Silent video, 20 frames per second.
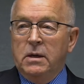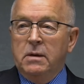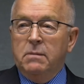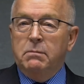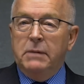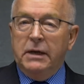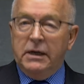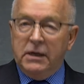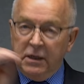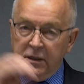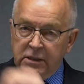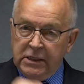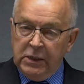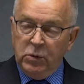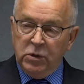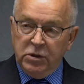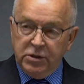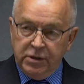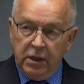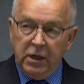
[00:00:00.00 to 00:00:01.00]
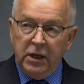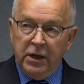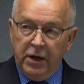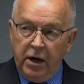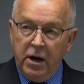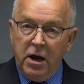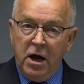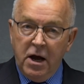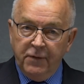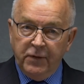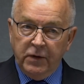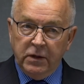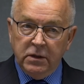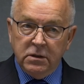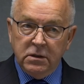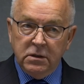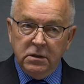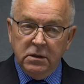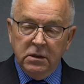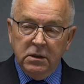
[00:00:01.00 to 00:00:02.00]
because he was still in an
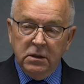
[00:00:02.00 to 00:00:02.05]
office,